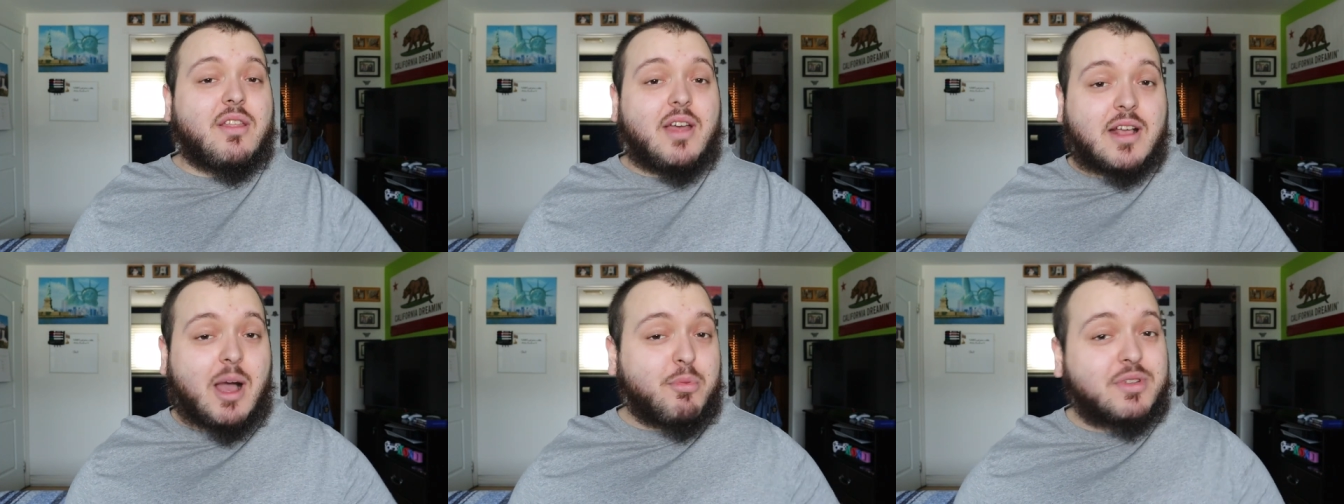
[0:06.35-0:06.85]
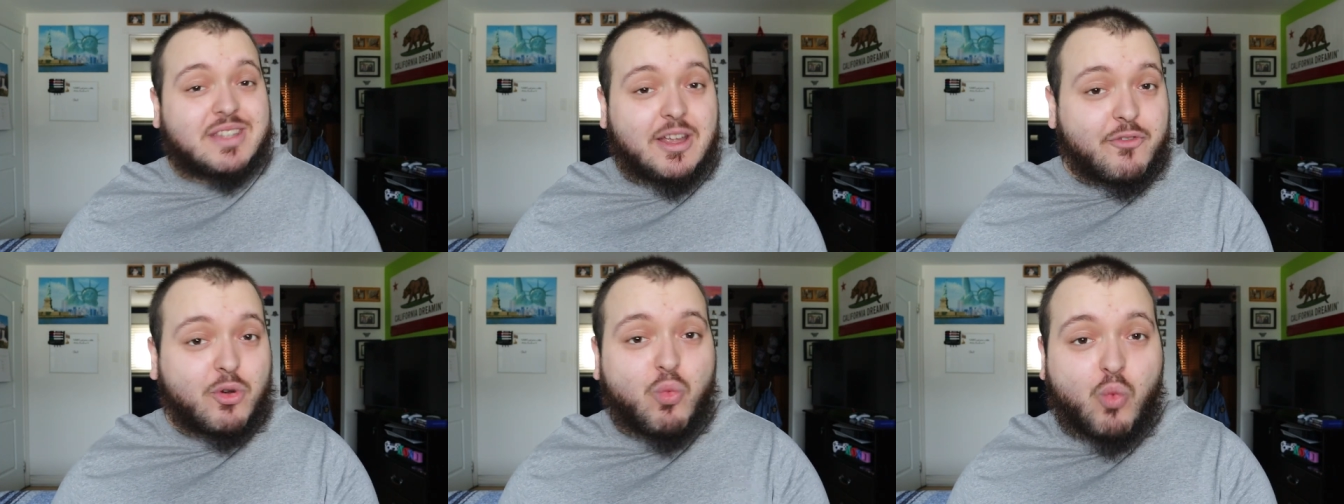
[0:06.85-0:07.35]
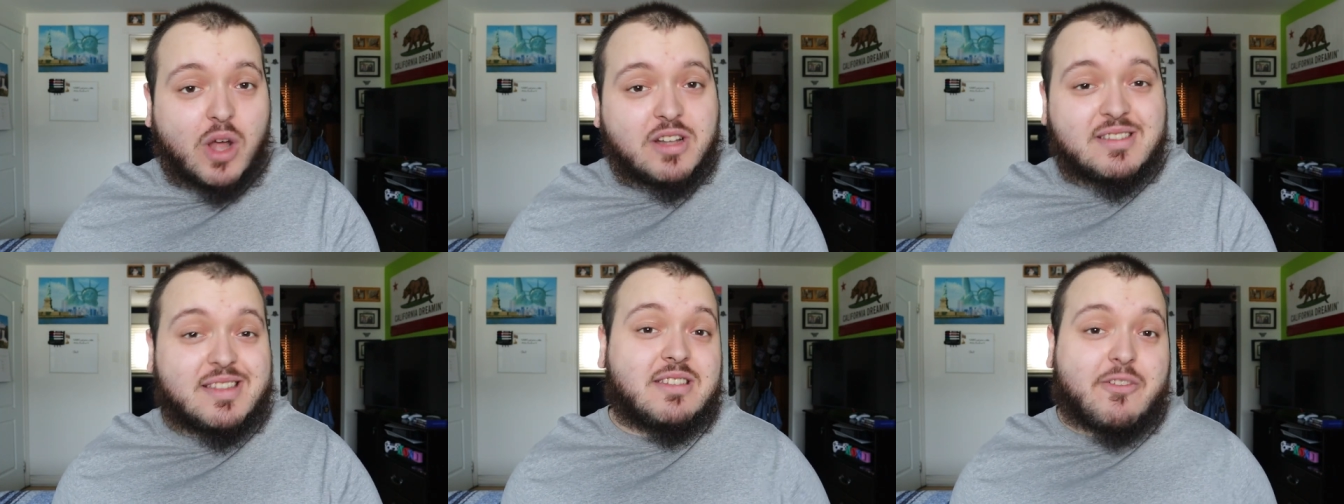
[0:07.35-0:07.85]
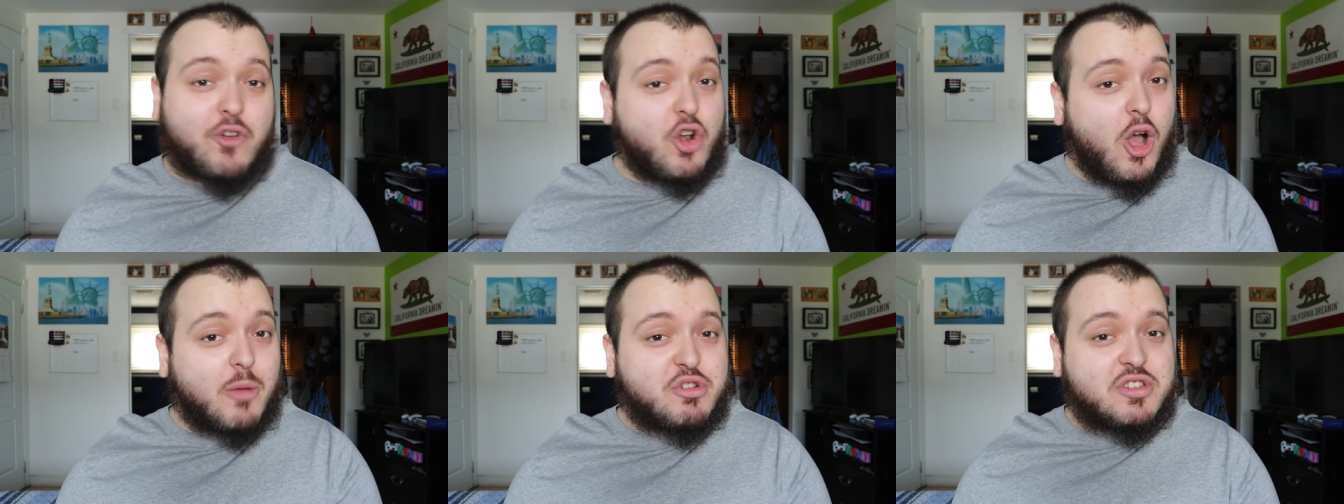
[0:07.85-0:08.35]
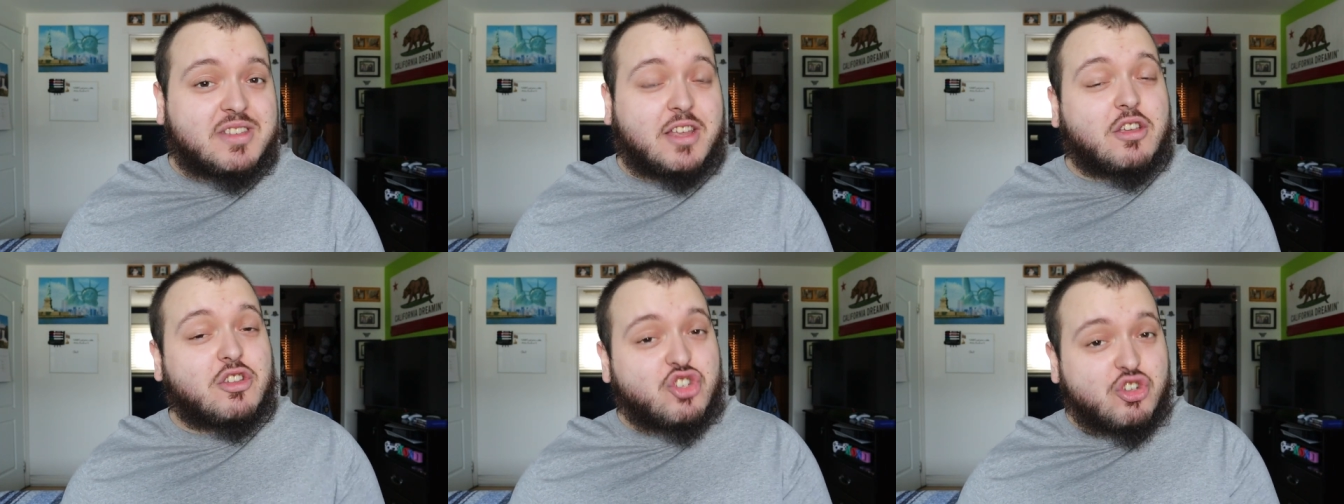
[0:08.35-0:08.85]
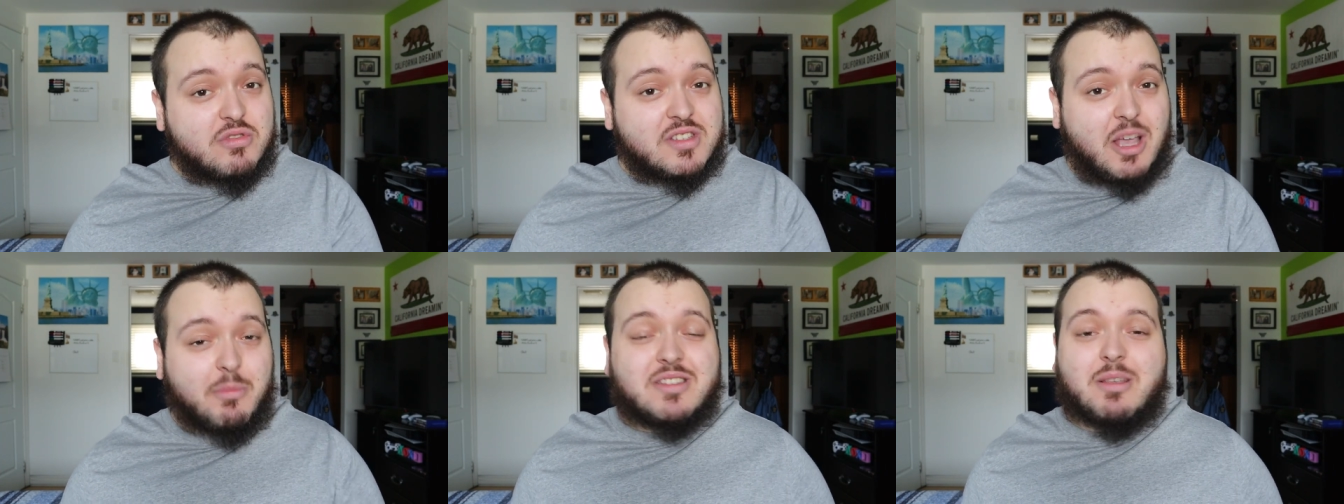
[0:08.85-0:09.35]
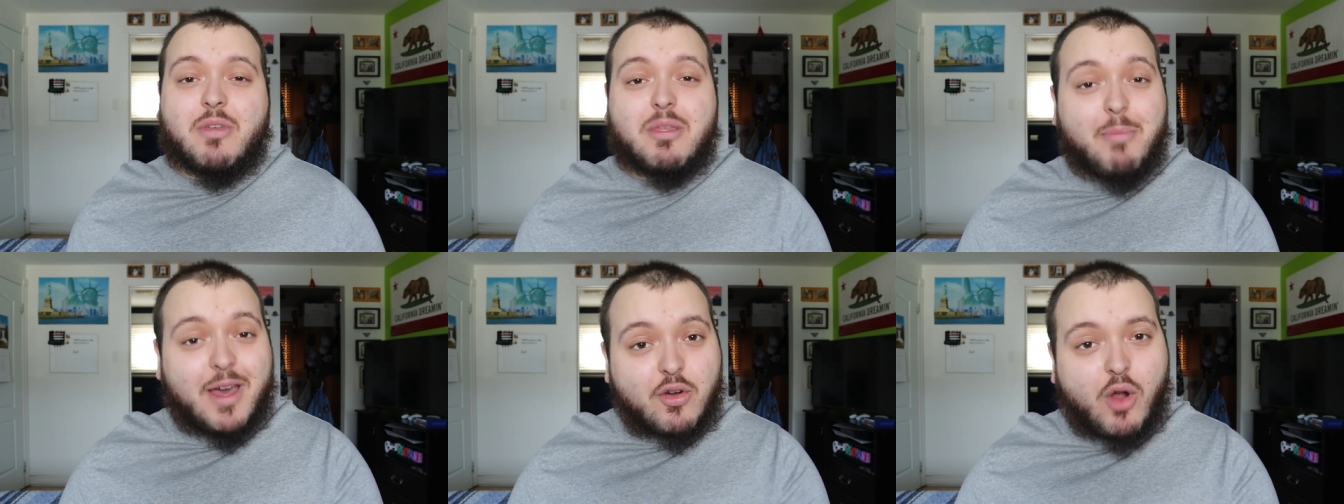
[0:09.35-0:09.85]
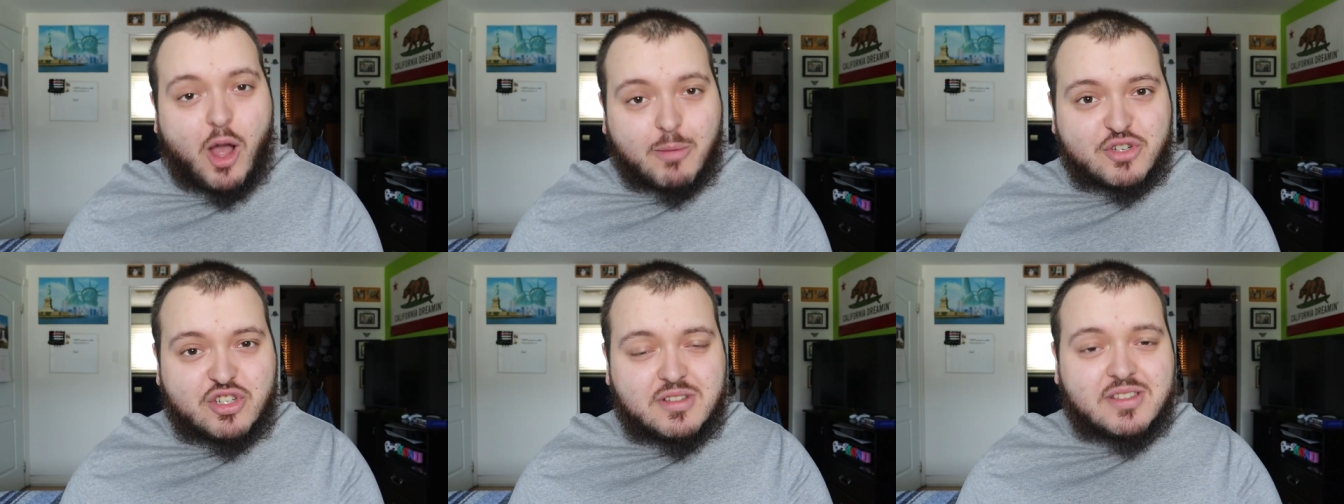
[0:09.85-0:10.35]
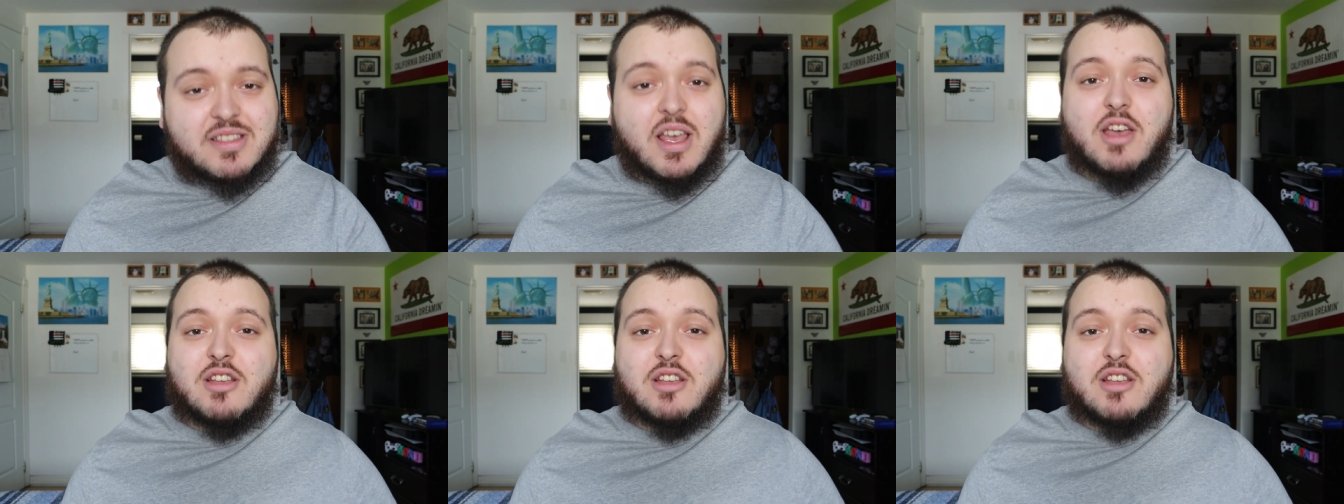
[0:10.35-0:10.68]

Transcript: a couple different ones and different options that you can choose some, some of the better options.